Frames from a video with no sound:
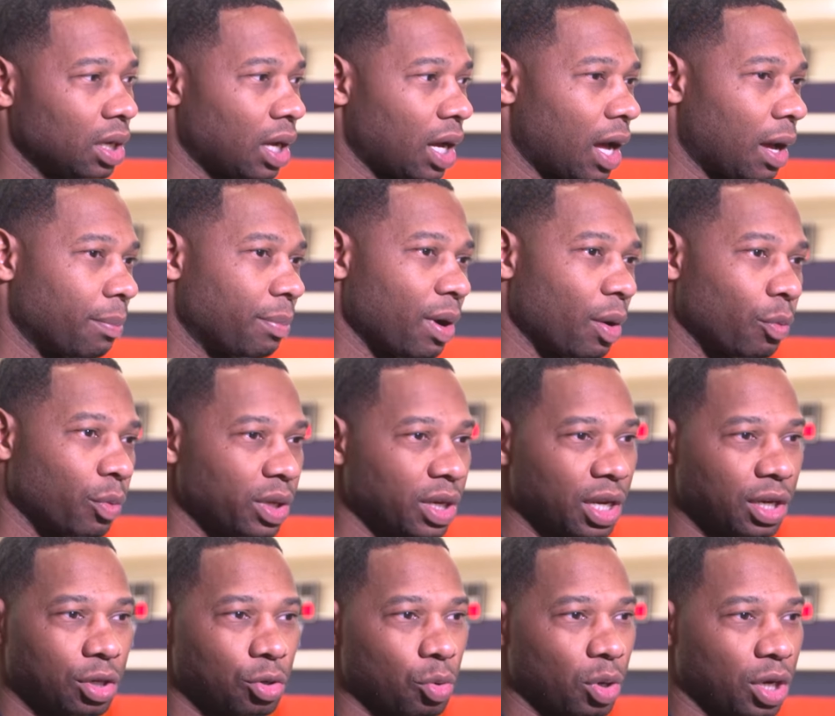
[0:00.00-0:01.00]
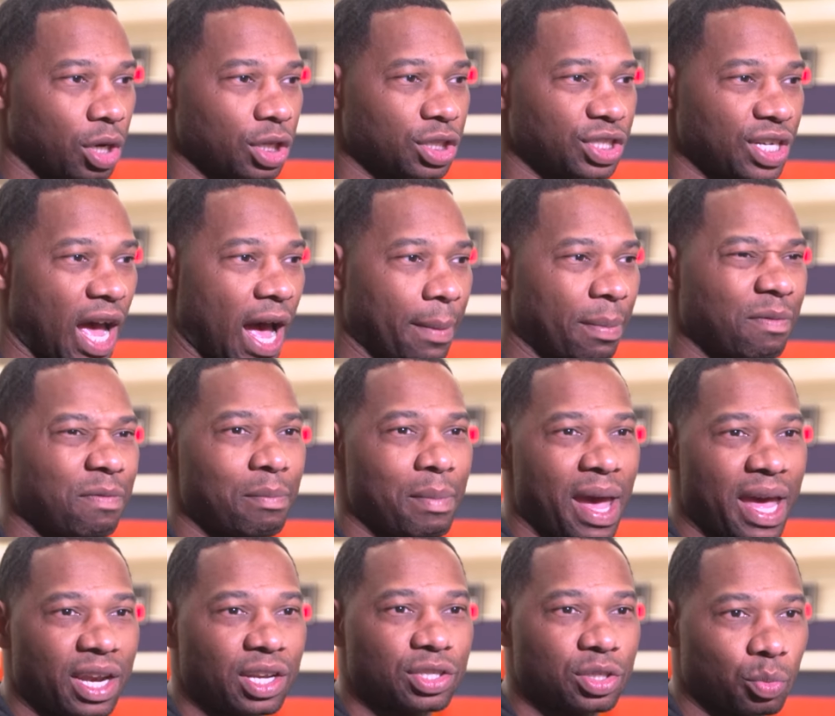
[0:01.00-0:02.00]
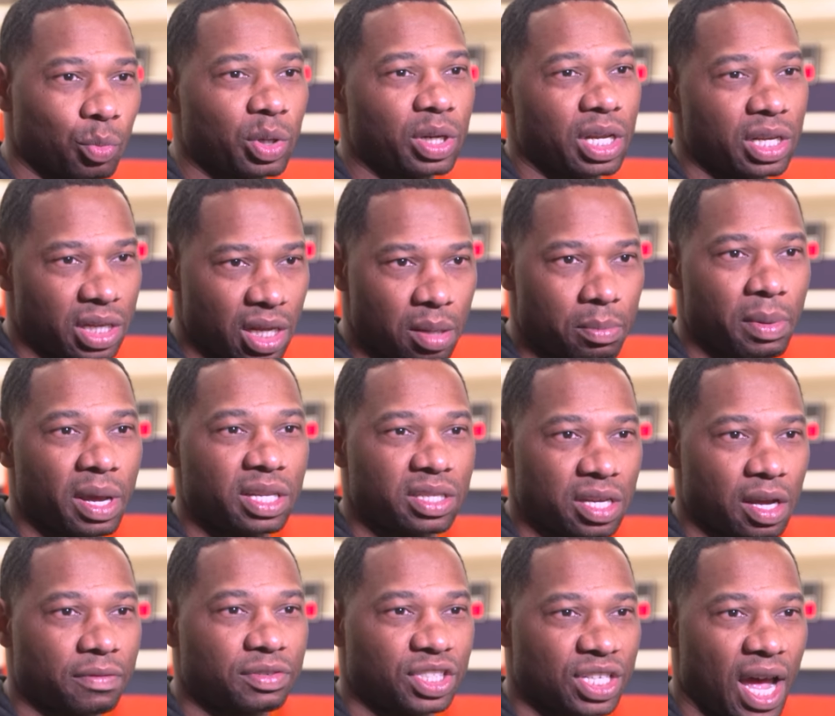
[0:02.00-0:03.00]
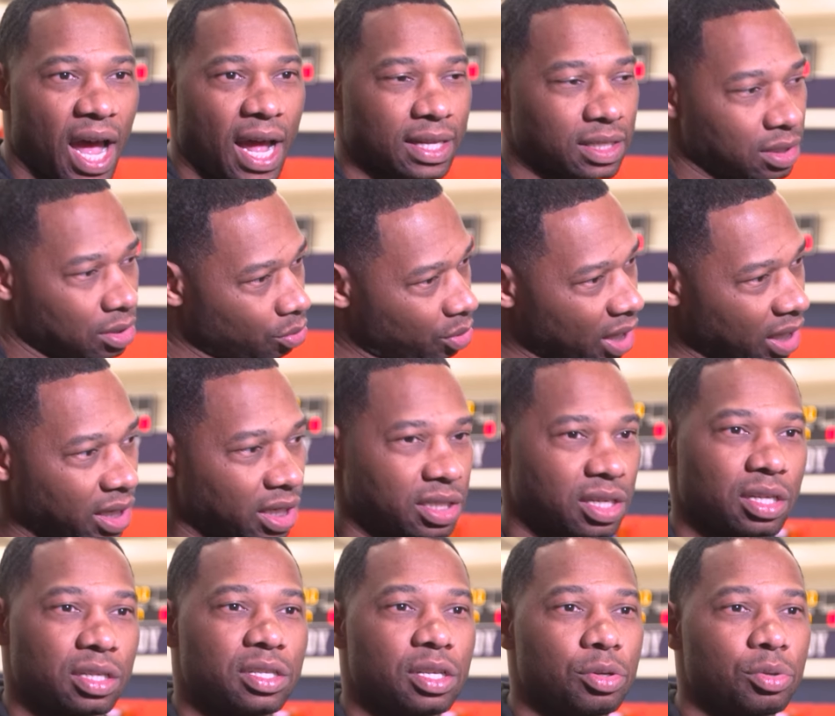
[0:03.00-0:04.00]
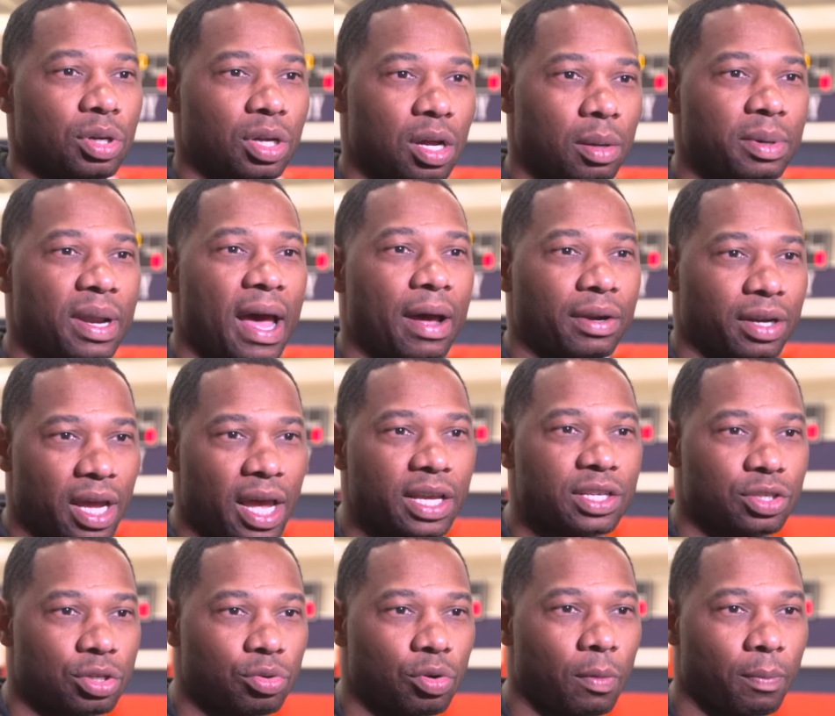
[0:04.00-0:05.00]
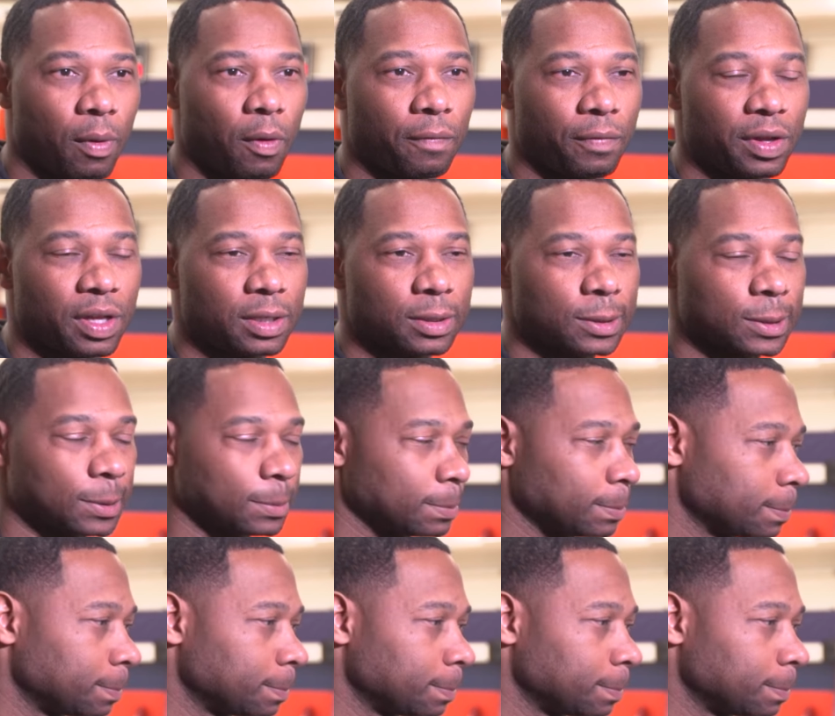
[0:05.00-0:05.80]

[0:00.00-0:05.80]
Uh, but we didn't do a good job of managing when they did make tough shots. Okay, let's continue to come down and execute on both ends.